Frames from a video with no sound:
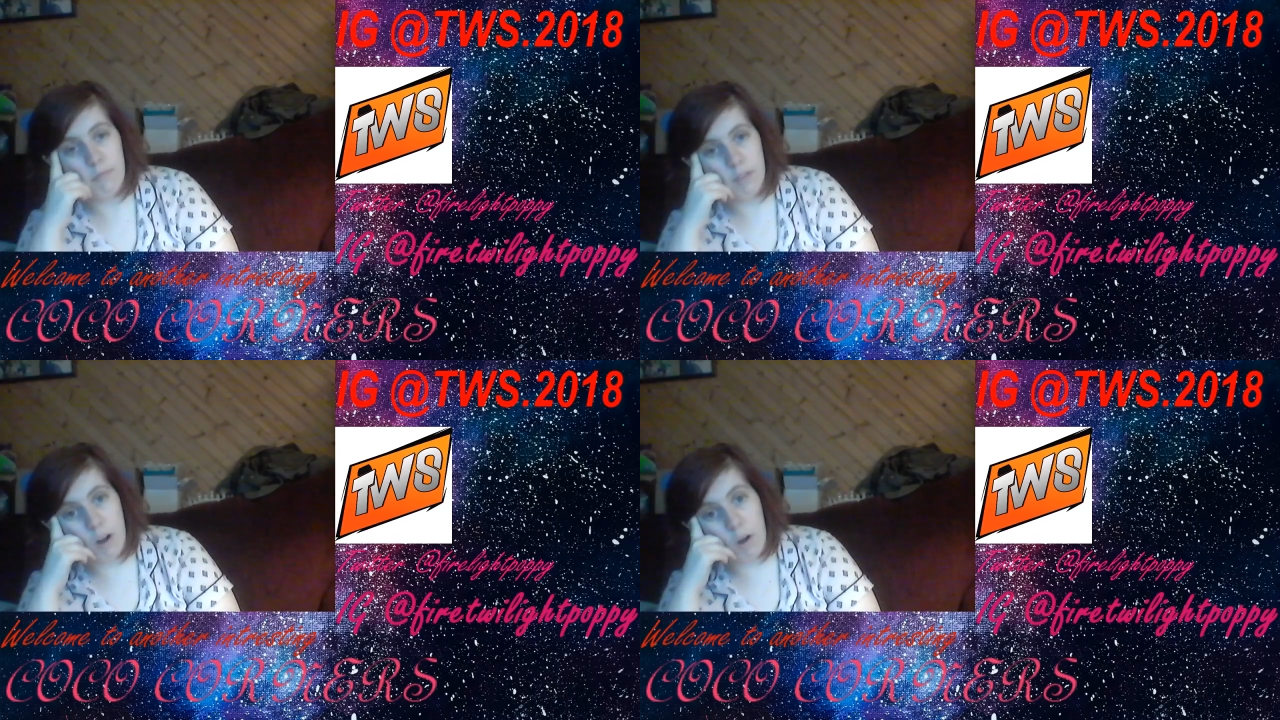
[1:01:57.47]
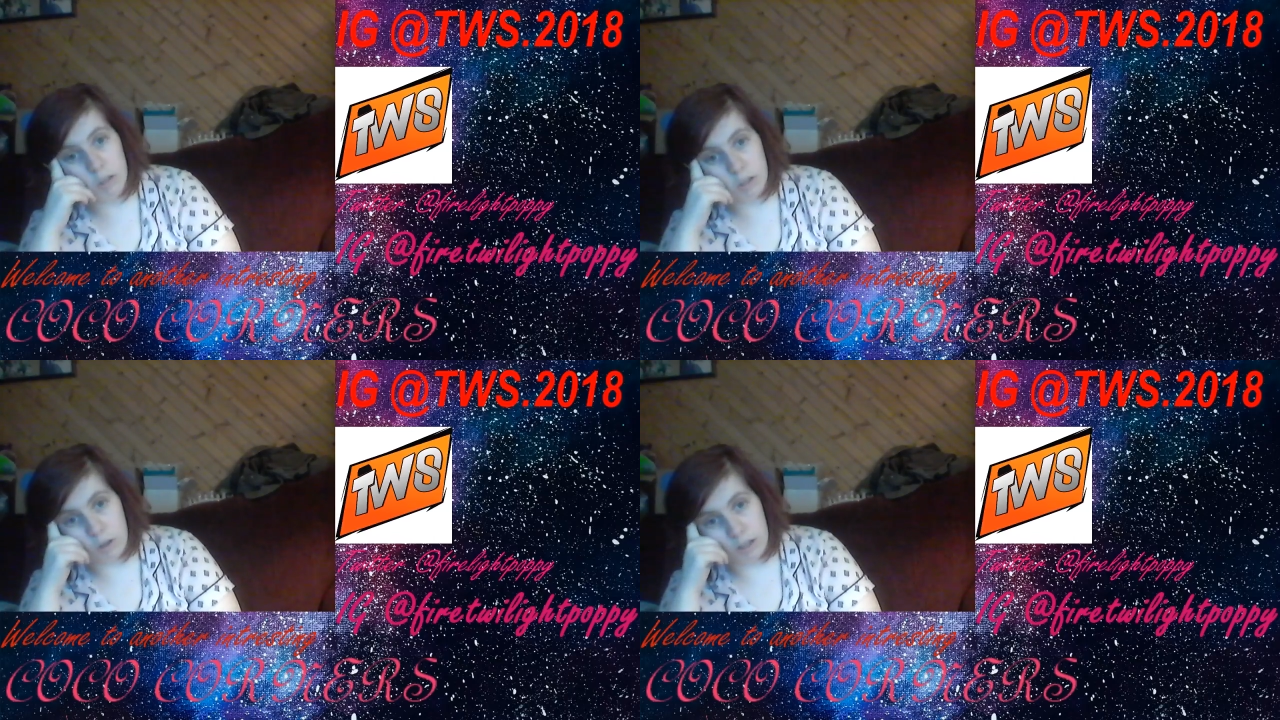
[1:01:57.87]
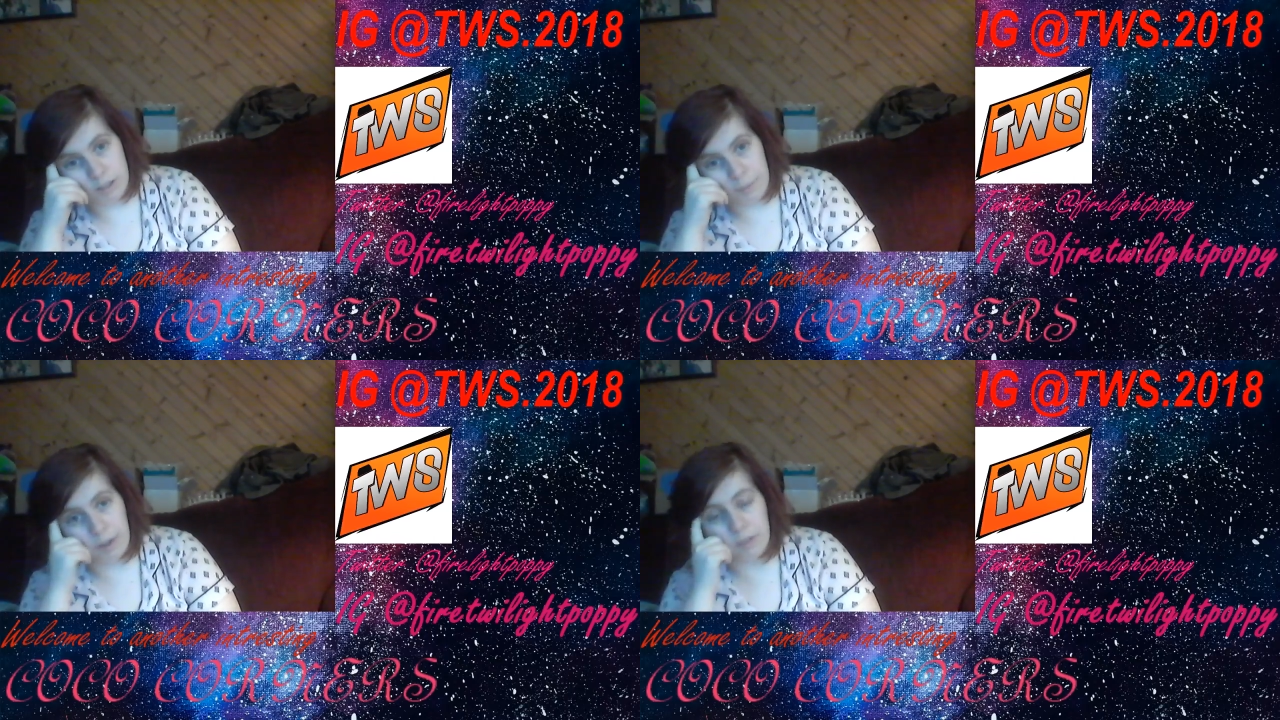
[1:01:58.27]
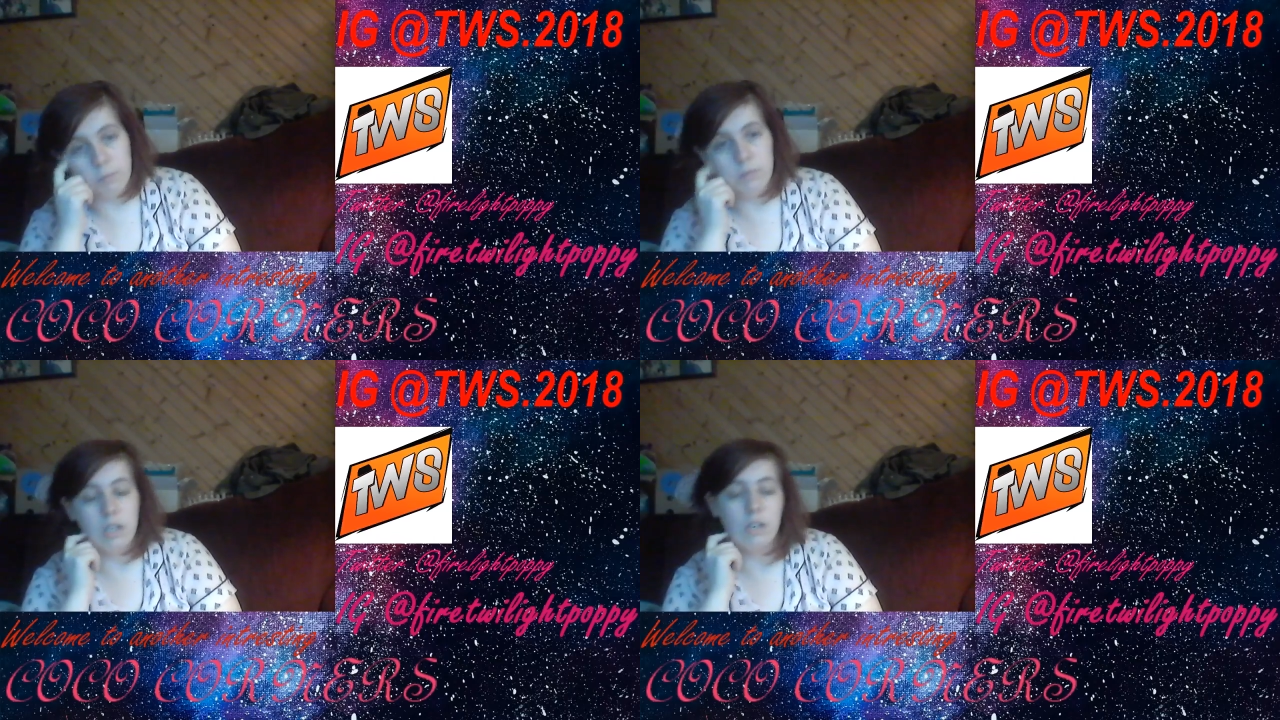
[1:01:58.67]
also going in the
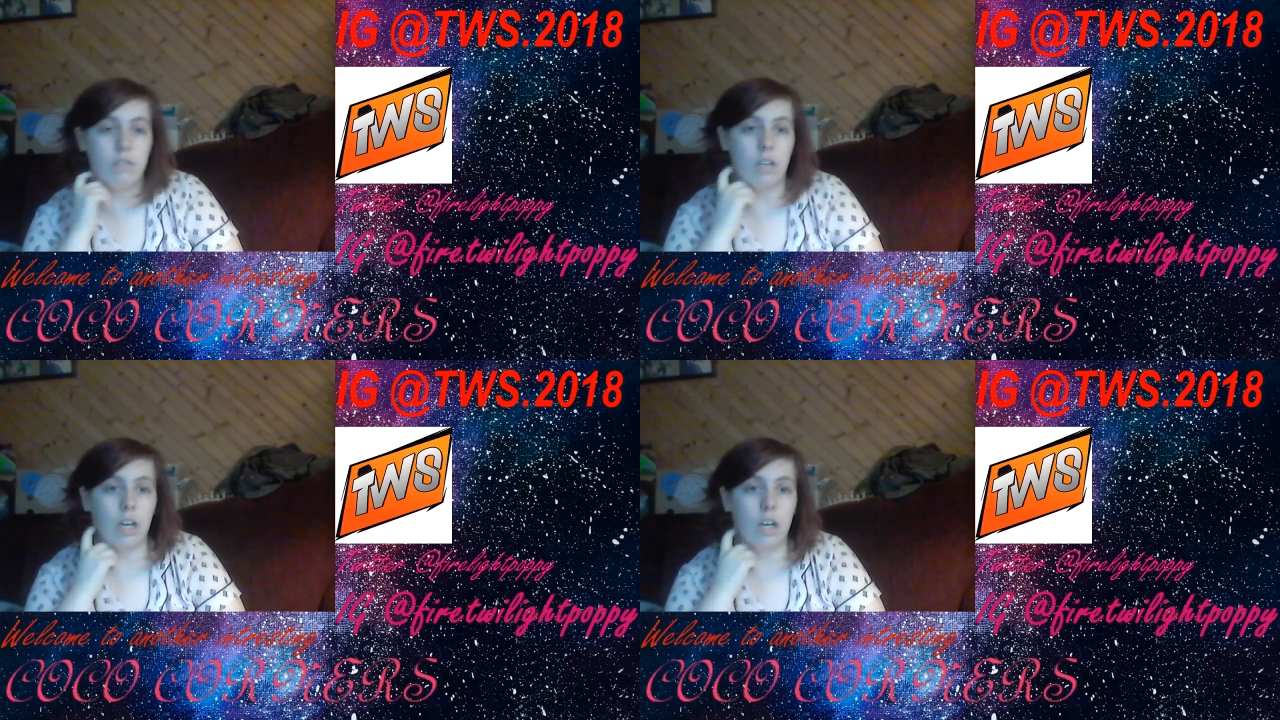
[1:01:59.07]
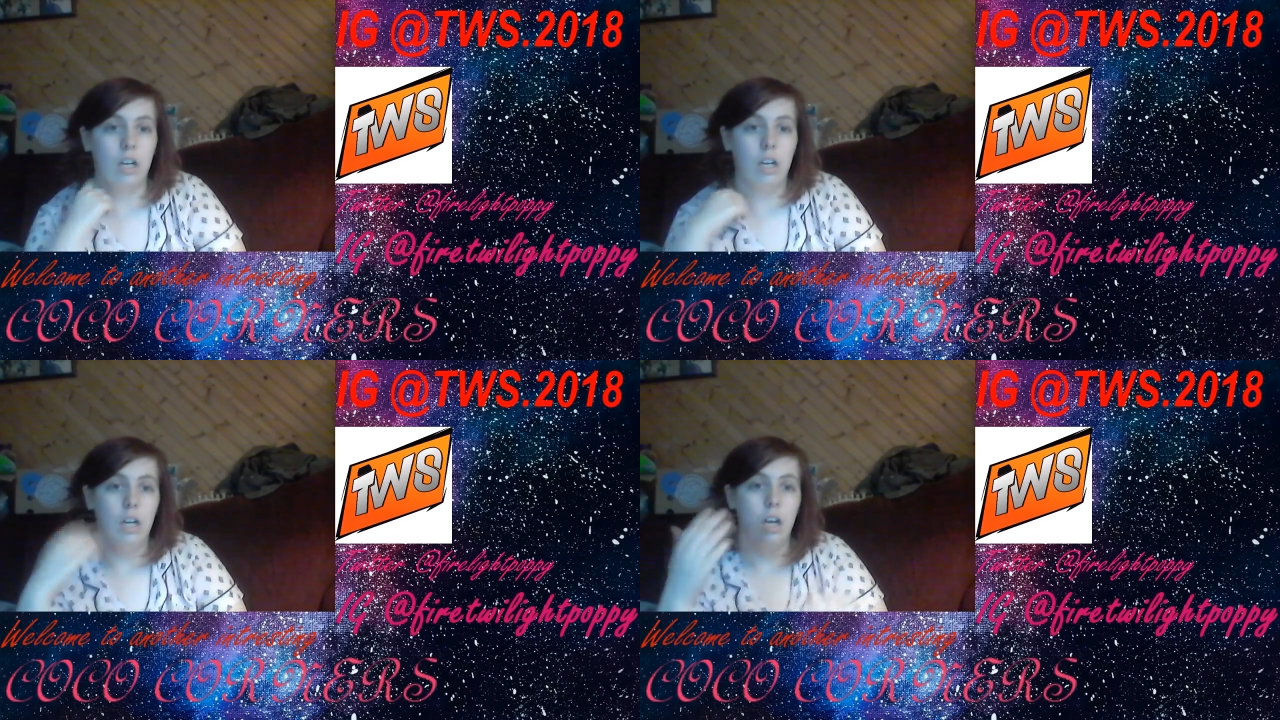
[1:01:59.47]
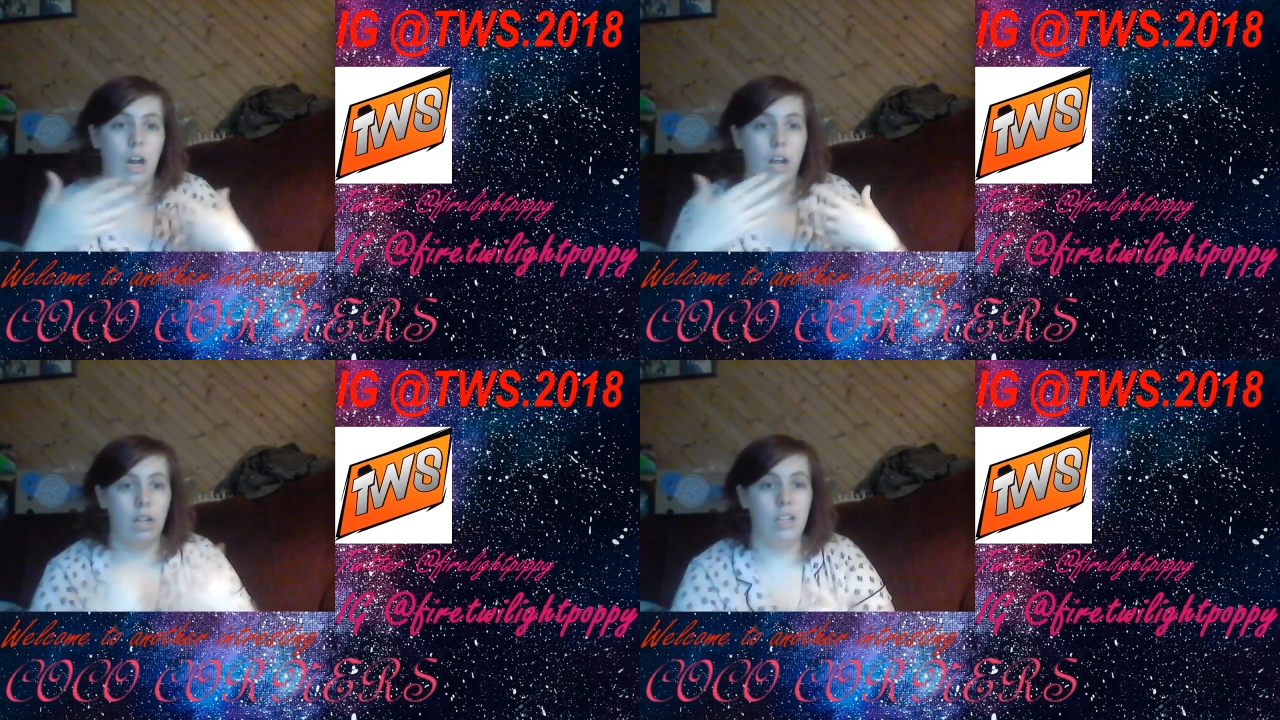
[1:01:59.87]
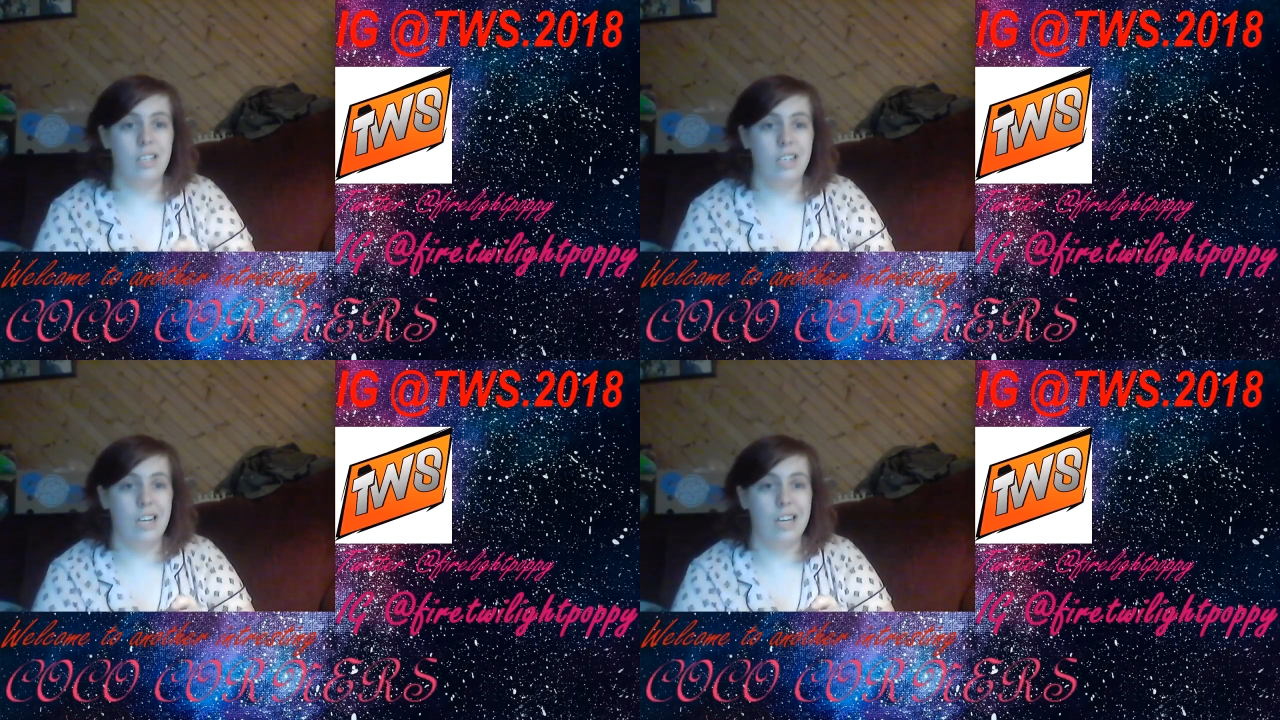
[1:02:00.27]
bathroom instead of like
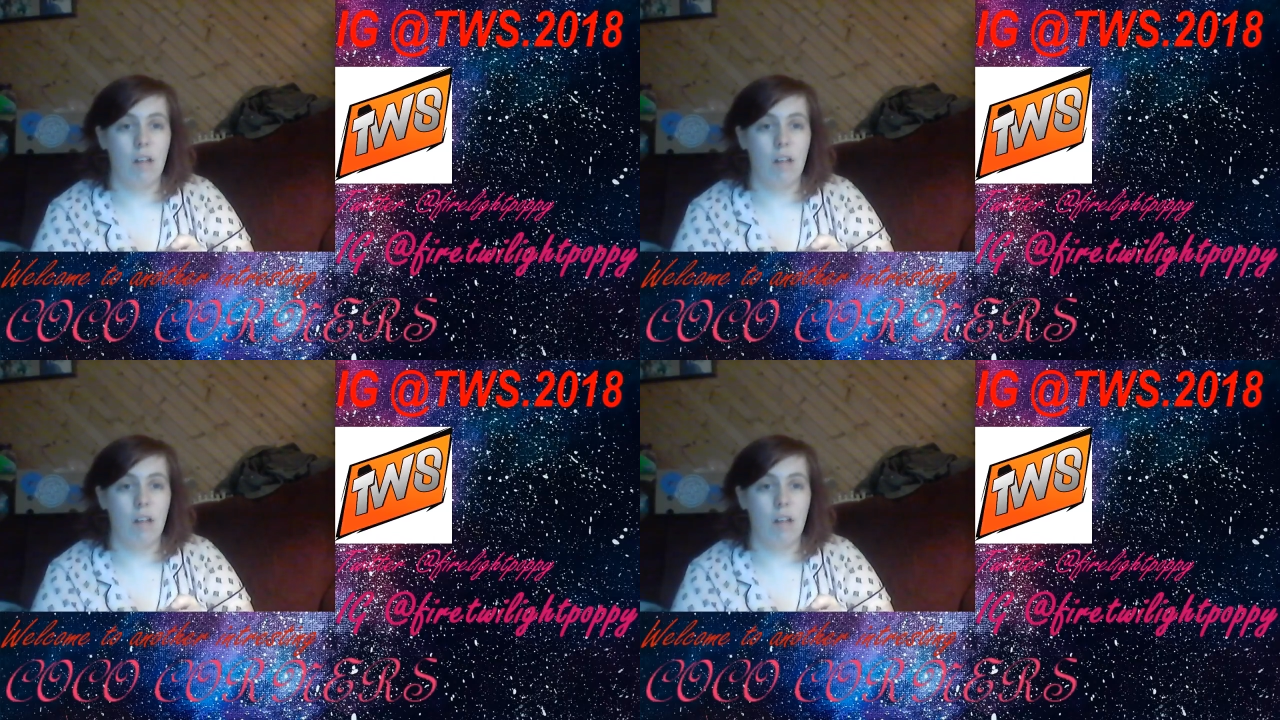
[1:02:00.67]
in